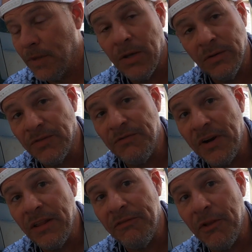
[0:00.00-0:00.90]
it was
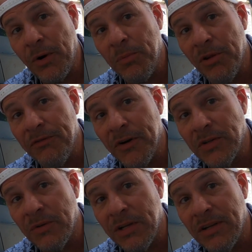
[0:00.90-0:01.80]
fairly floatable at
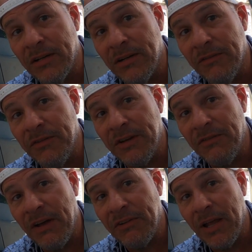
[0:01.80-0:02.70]
first when I dunked it in a
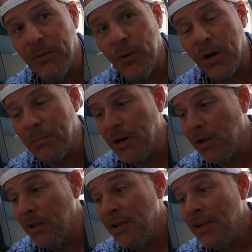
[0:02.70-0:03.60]
55-gallon water
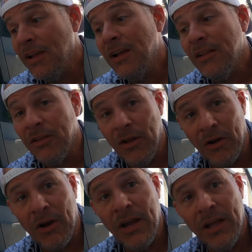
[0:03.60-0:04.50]
barrel. The
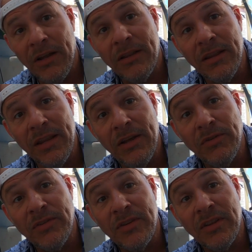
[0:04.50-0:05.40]
longer I held it, the
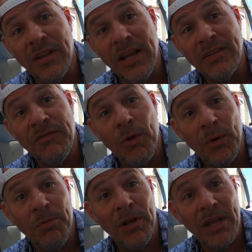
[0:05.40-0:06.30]
less
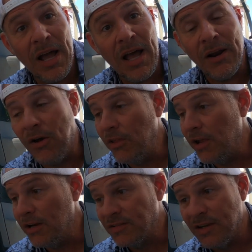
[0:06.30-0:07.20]
floatable it got. All the
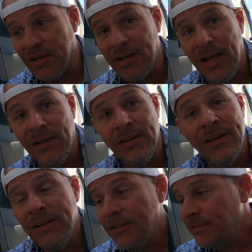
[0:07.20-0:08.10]
air sucked out.
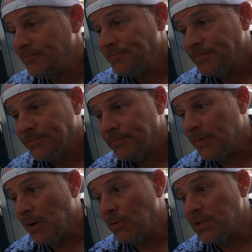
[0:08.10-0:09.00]

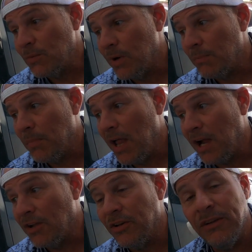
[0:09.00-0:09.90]
That one square
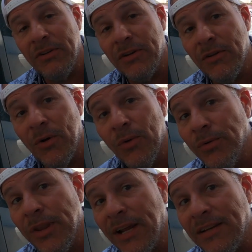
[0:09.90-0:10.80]
block couldn't even
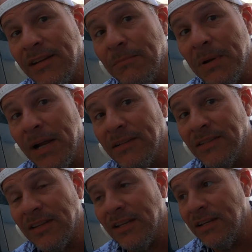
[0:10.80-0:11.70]
hold like 10 pounds
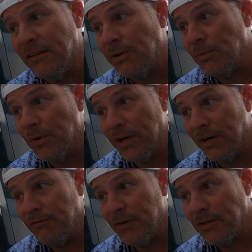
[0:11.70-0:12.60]
at the end of it, where
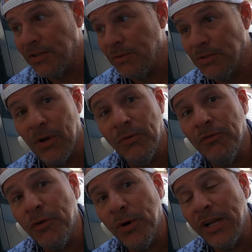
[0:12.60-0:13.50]
at first it was holding
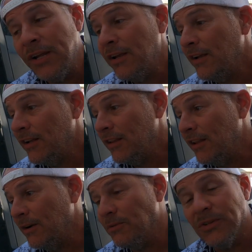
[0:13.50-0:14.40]
40,
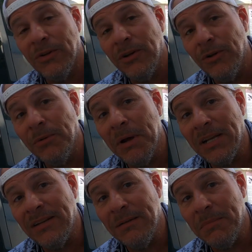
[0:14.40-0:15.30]
then it was only holding
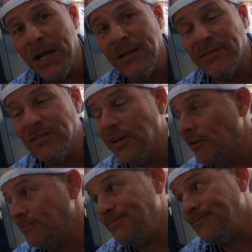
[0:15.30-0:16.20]
about 10 pounds. So